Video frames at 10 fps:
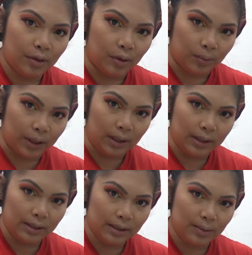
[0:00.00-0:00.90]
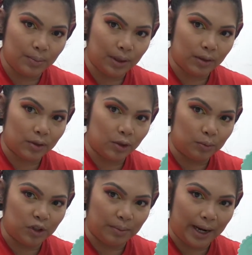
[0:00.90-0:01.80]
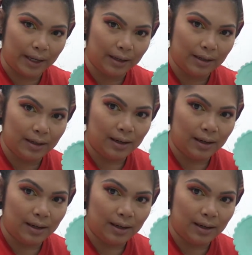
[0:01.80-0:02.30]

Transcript: the realest, but they're super dramatic,